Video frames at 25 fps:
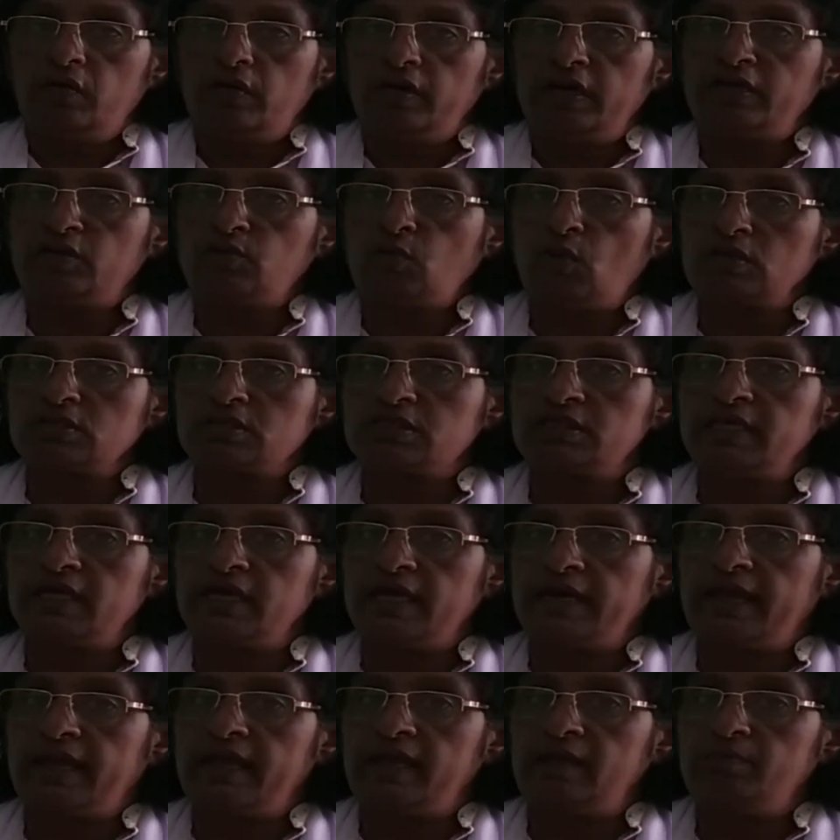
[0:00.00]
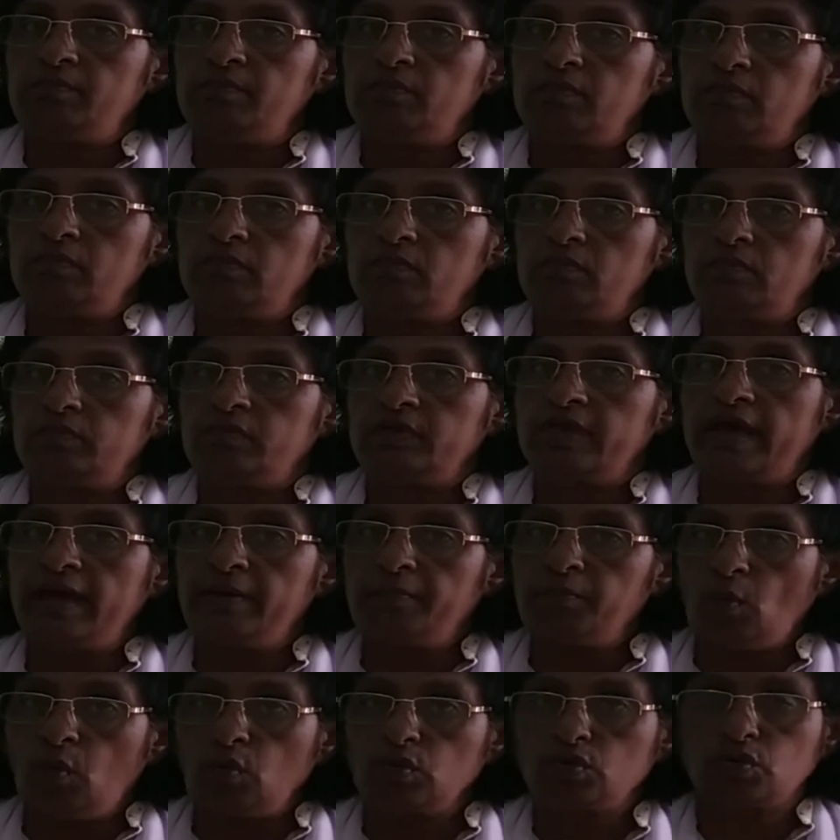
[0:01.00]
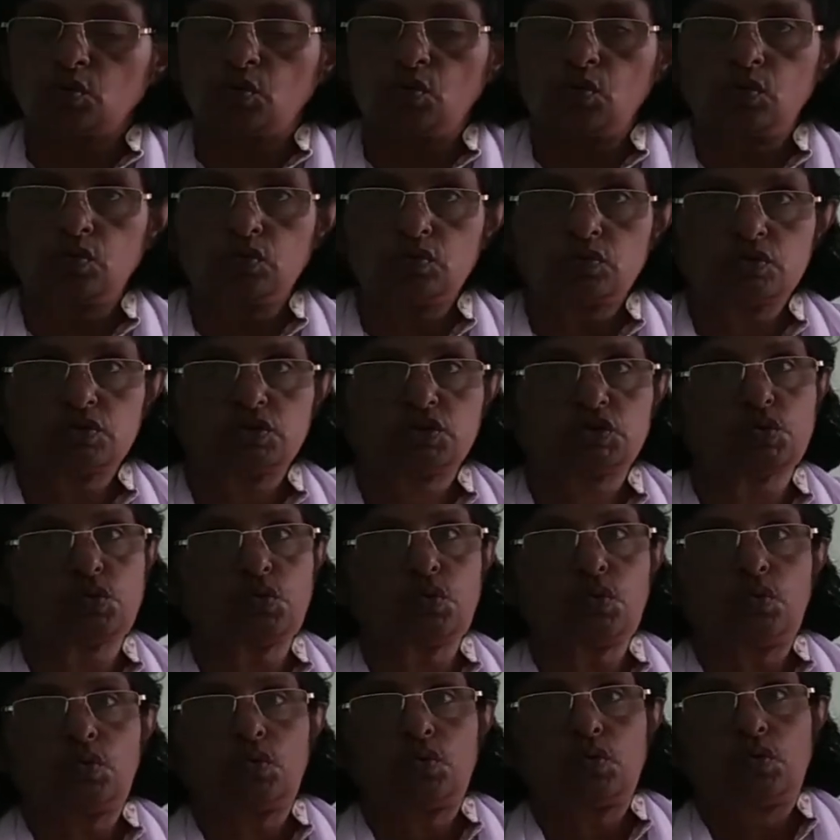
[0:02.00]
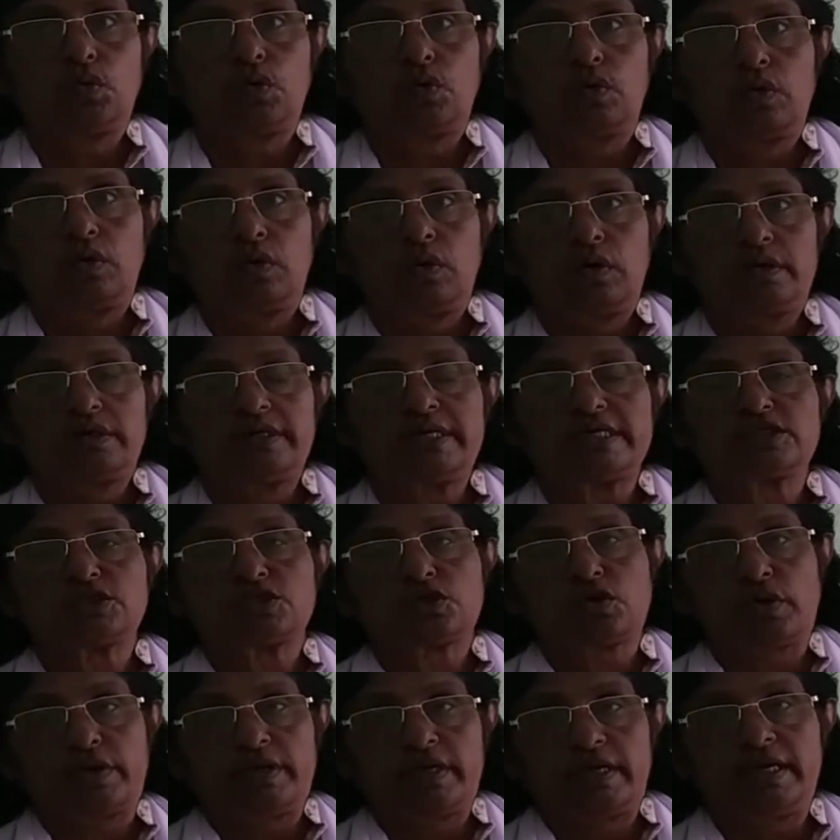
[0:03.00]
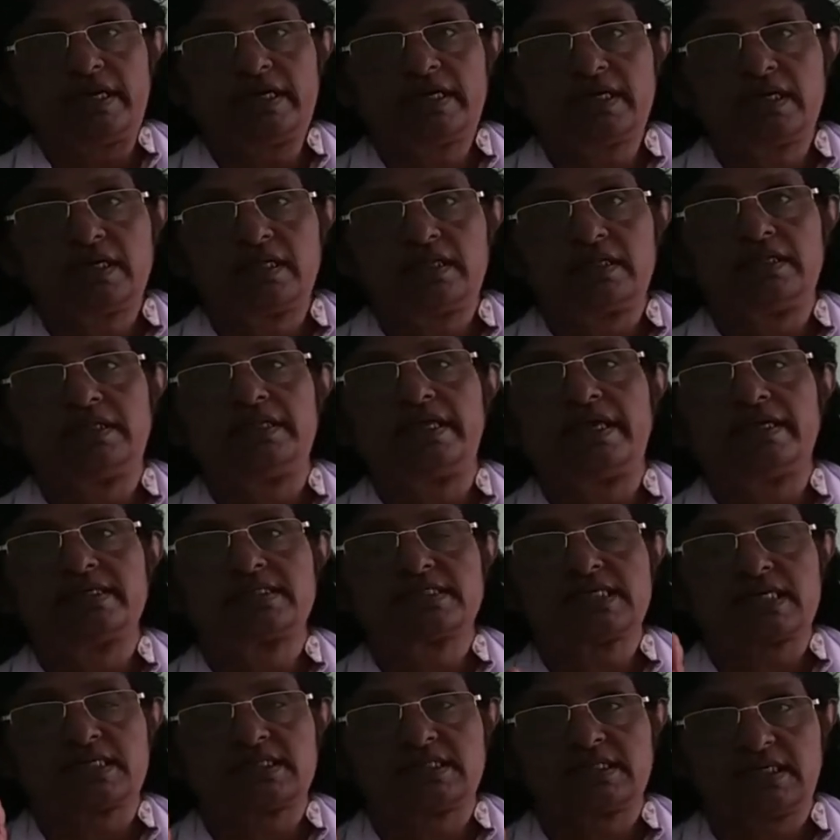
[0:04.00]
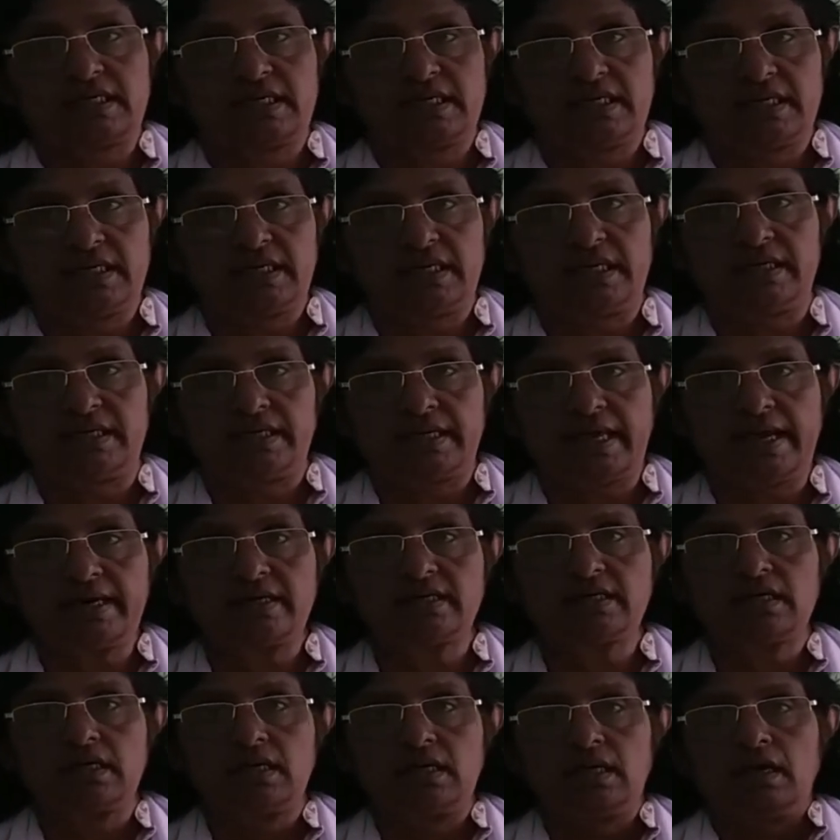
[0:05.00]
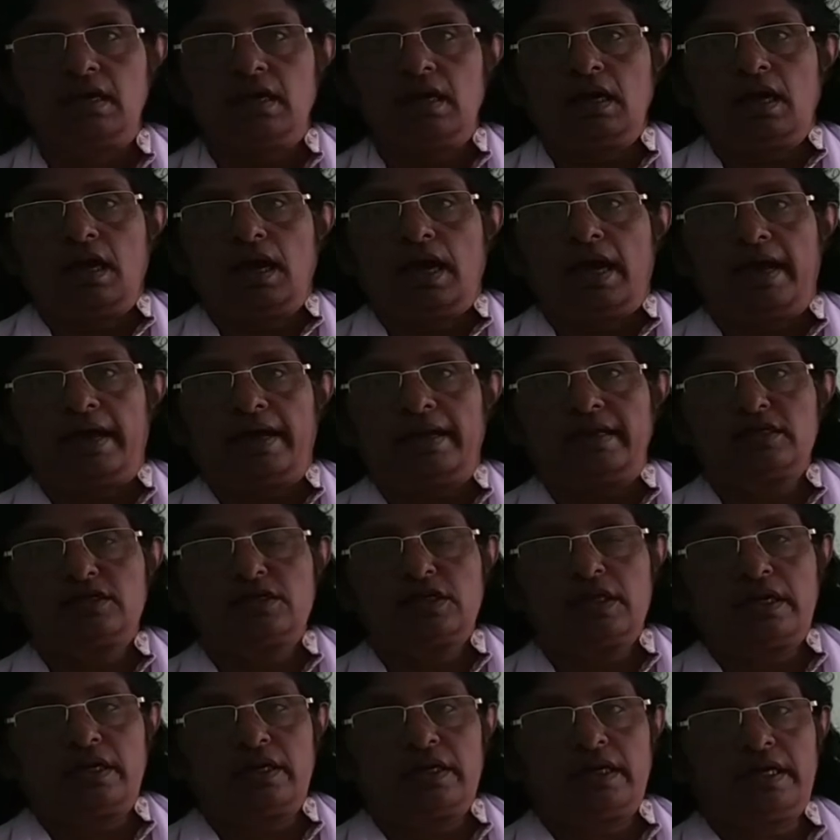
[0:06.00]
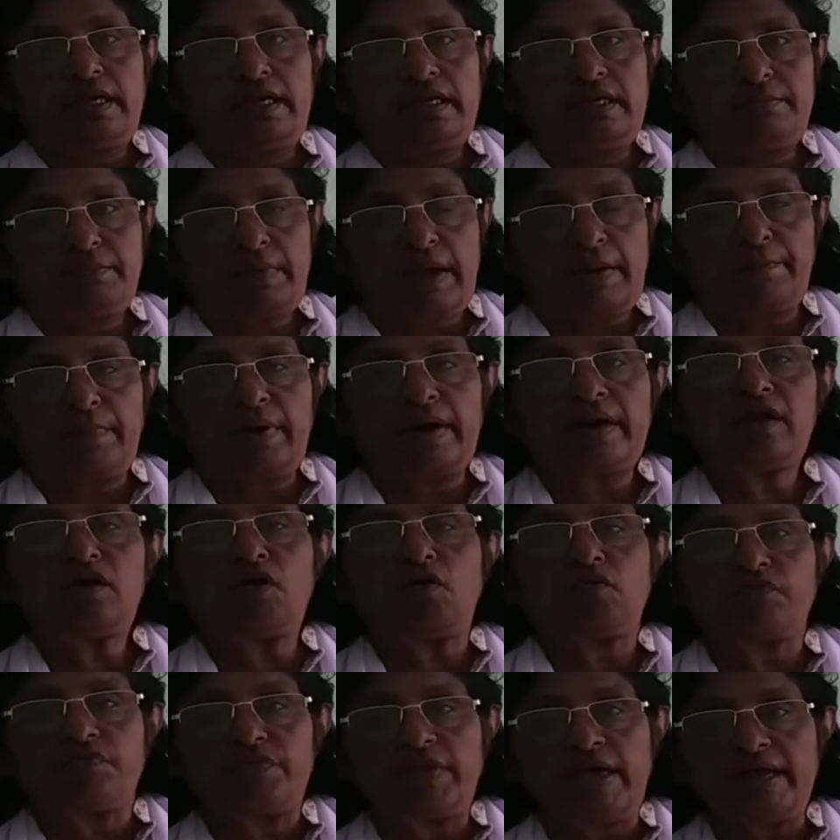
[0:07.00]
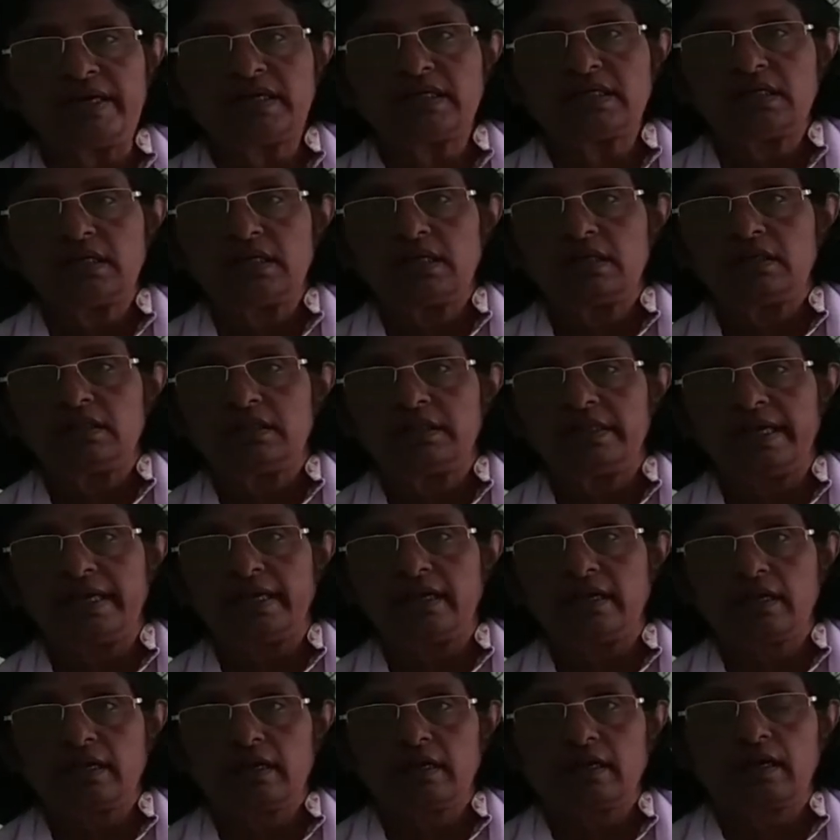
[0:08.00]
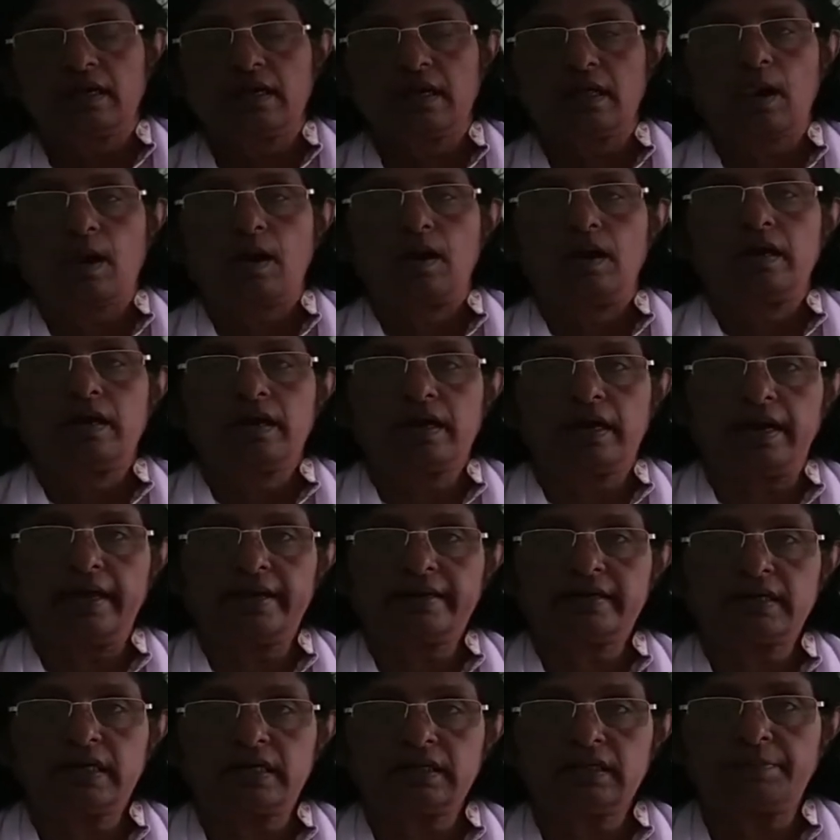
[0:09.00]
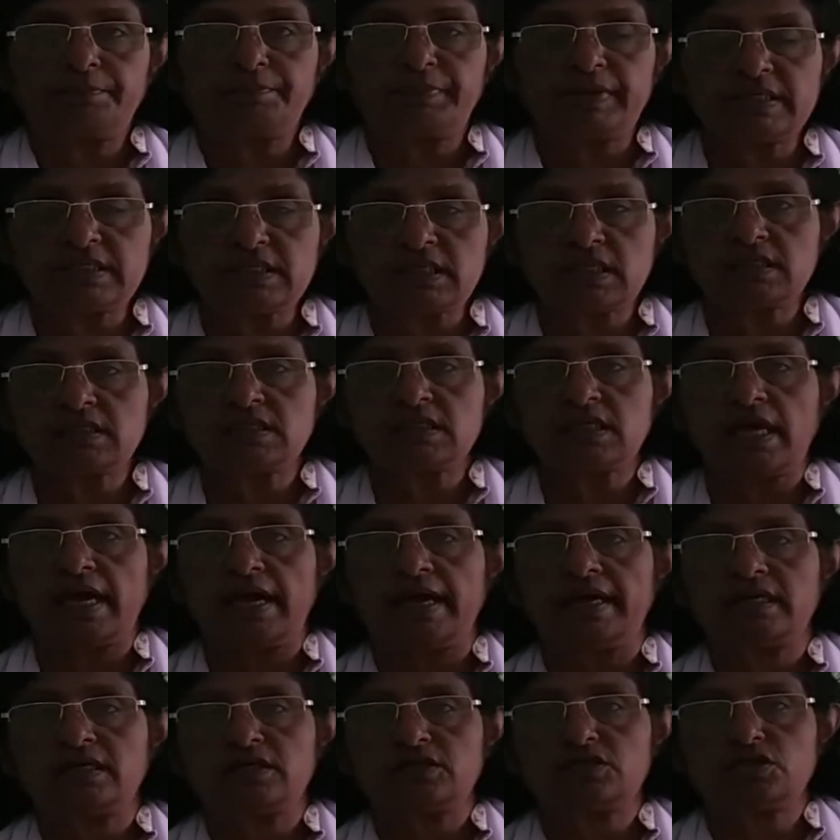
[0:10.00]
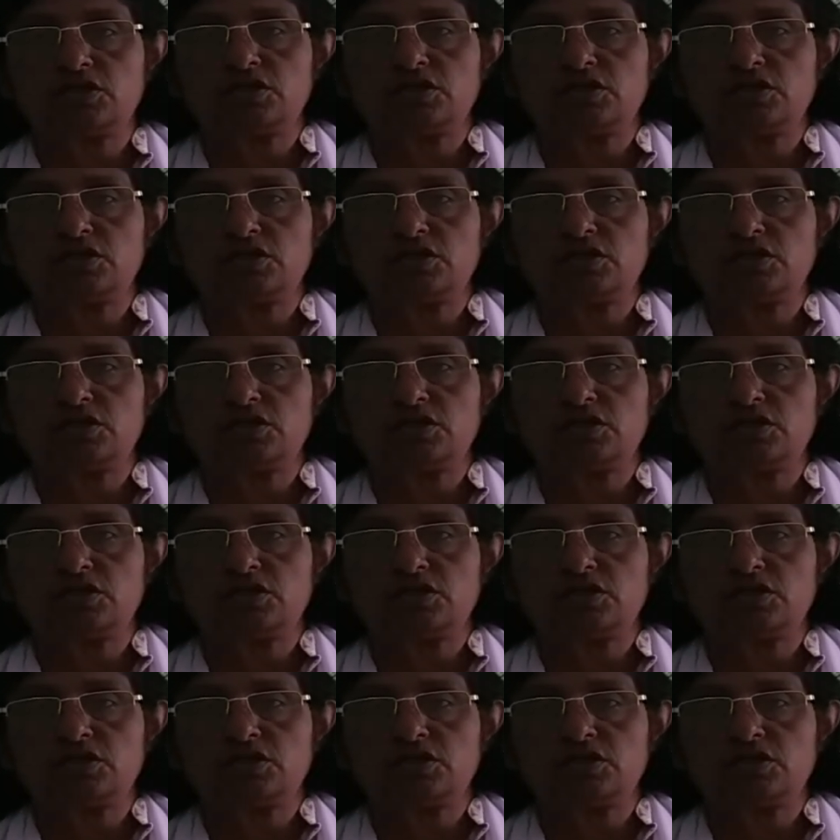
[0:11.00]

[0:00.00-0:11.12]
it was their aim, their motto to destroy it. They succeeded in that, and in memory of that, they collected the pieces and